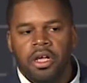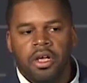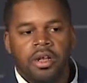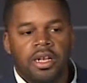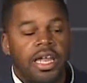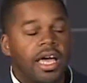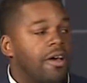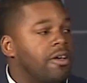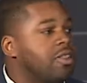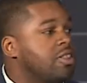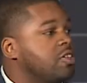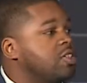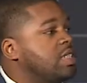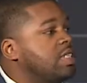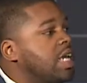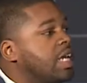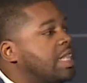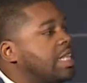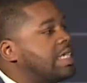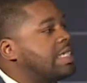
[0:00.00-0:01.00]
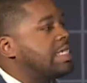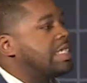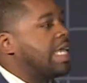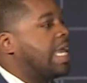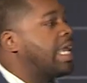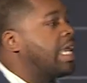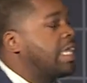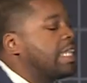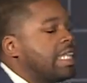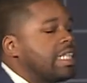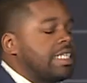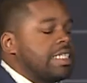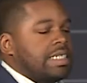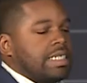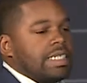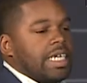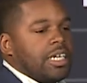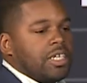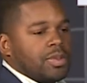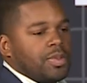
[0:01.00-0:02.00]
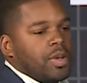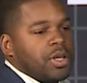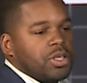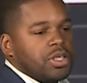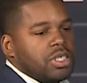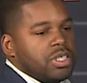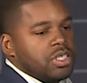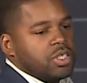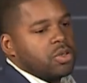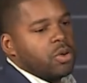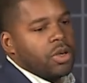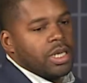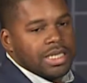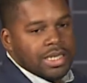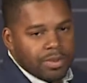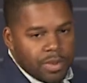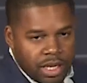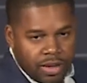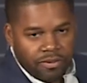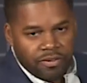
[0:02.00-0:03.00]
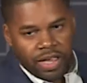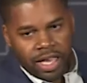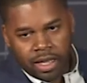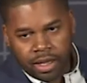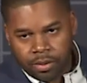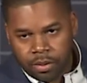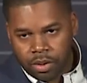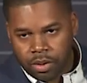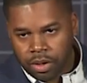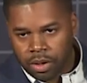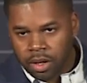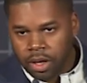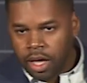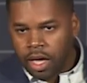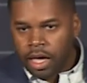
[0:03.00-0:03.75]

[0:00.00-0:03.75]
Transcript: Now, there's nothing saying that this salesperson is going to be available